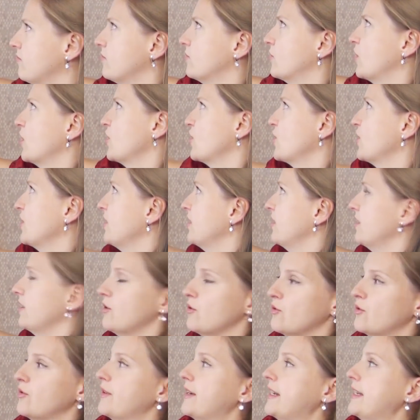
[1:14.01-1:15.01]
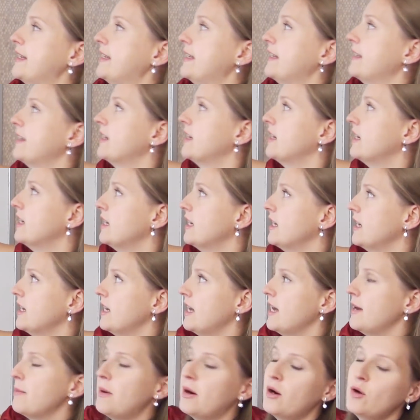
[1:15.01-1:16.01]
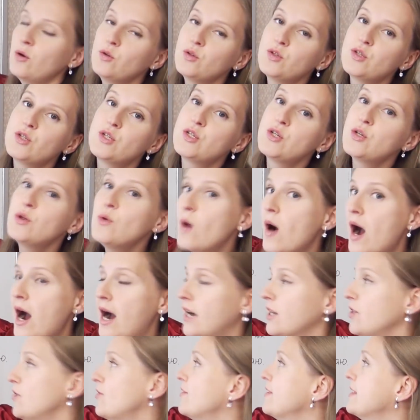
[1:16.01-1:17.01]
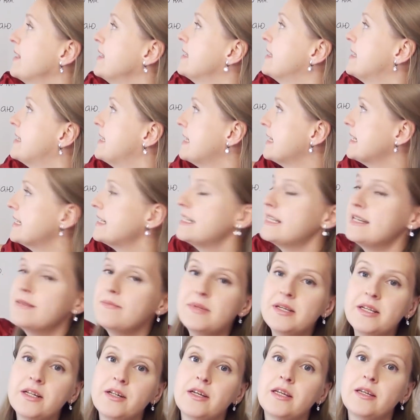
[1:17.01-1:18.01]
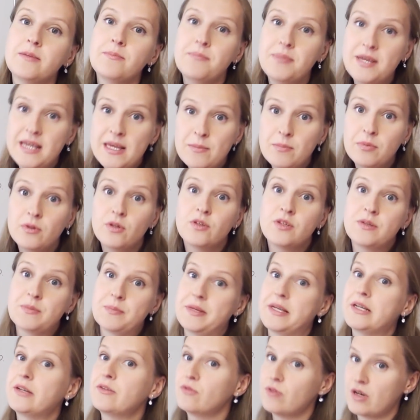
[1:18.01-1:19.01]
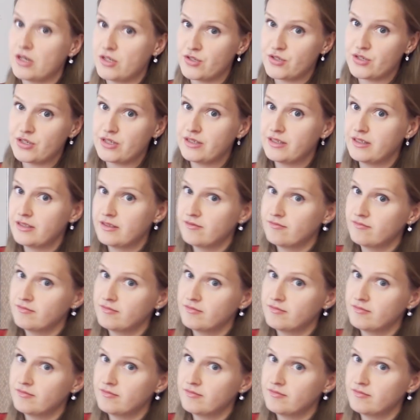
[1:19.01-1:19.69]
Russian, Ukrainian. About 260 million people speak Russian,